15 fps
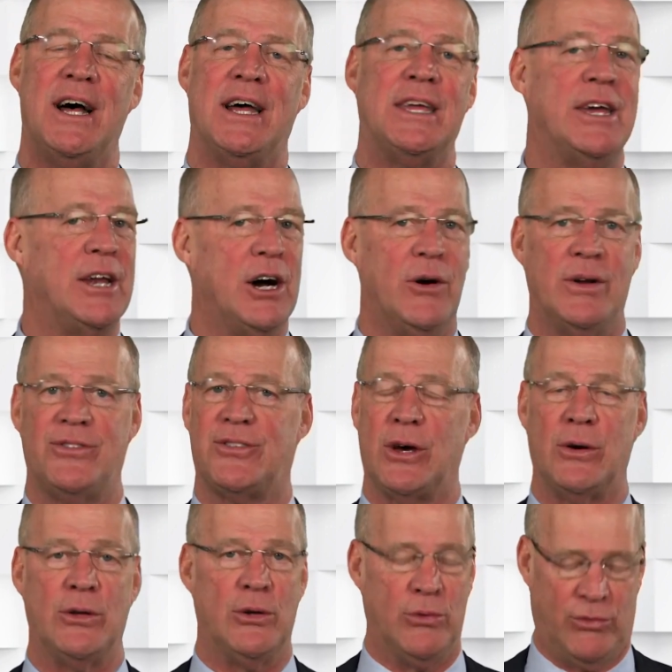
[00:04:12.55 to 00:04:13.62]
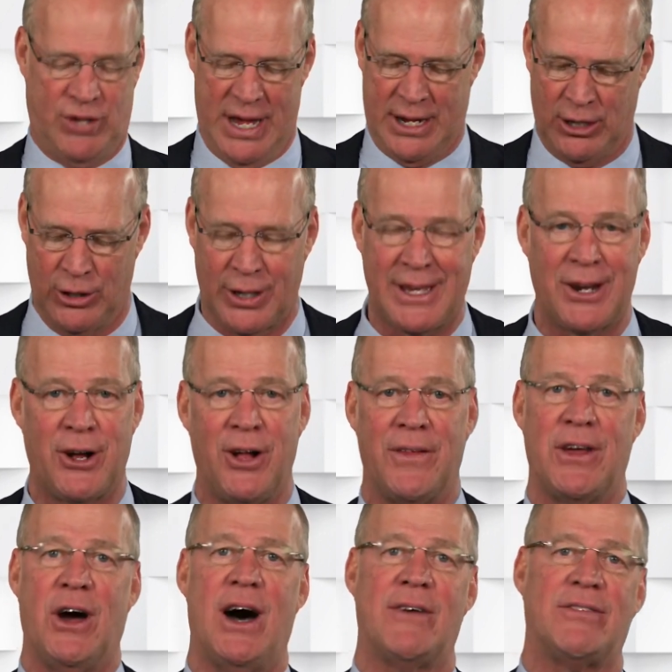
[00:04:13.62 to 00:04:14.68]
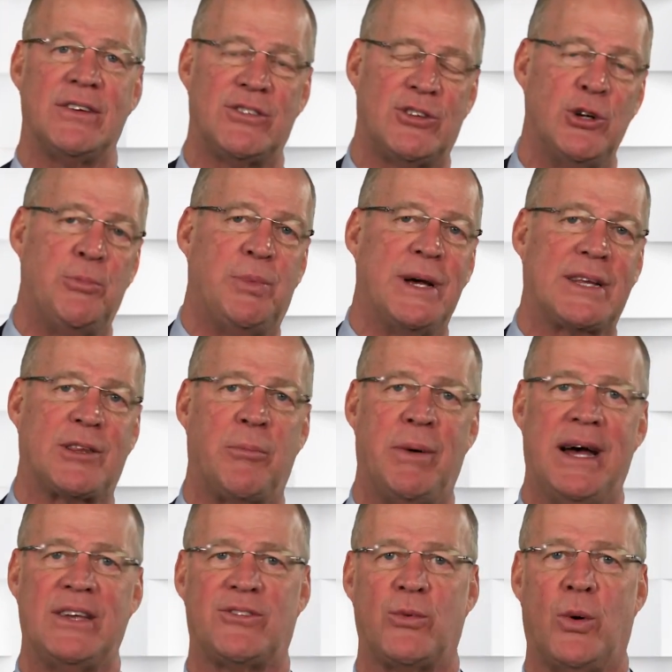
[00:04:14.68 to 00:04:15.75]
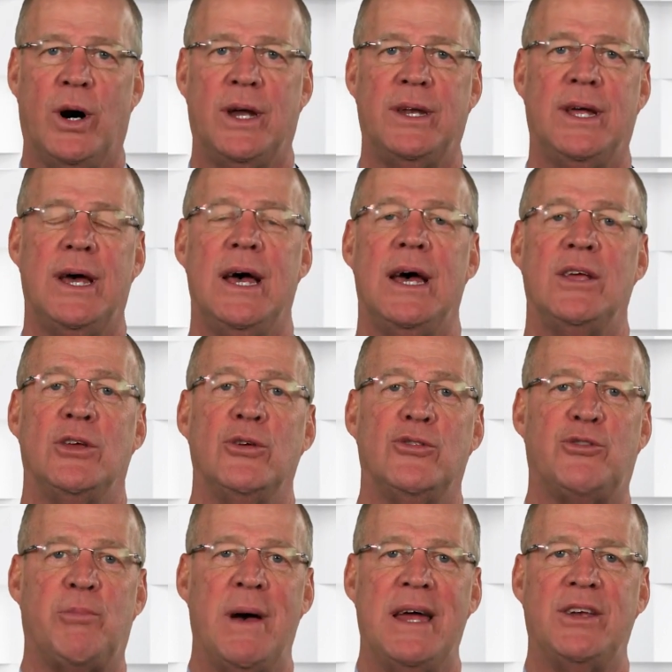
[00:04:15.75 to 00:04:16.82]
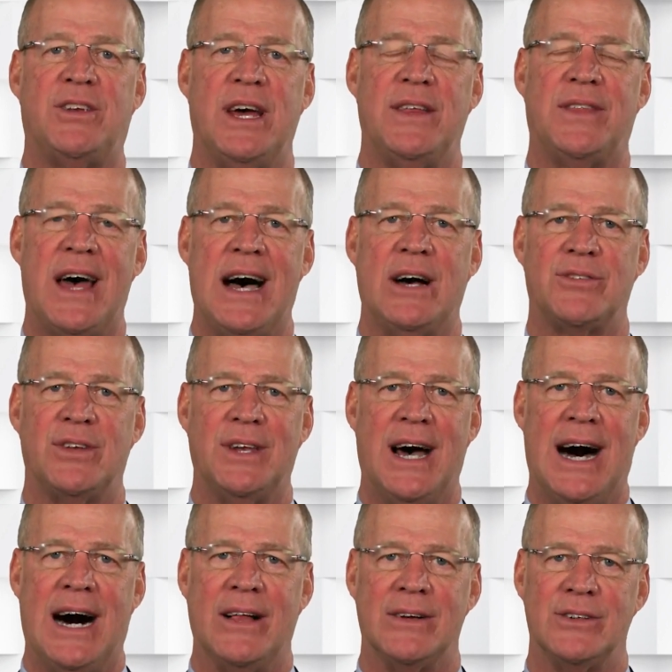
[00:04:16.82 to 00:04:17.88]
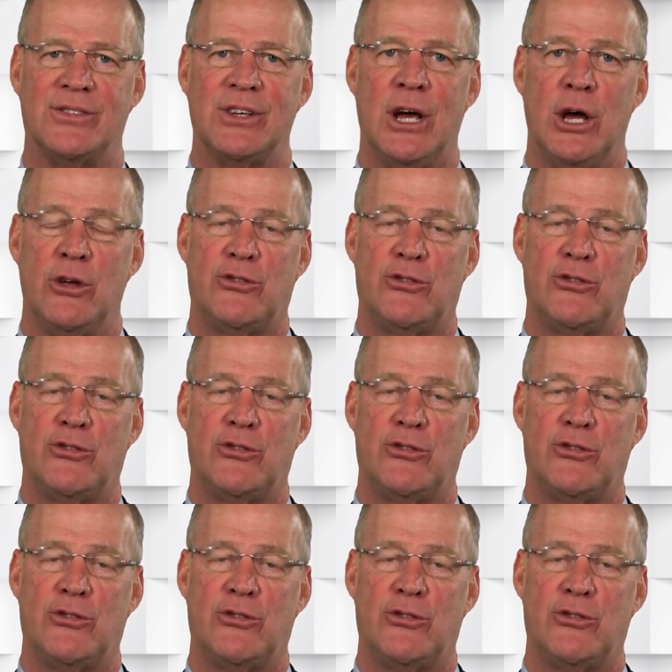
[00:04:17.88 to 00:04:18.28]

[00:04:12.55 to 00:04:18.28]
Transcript: and so you take a look at all the offers, you pick the best one, you spend $10,000.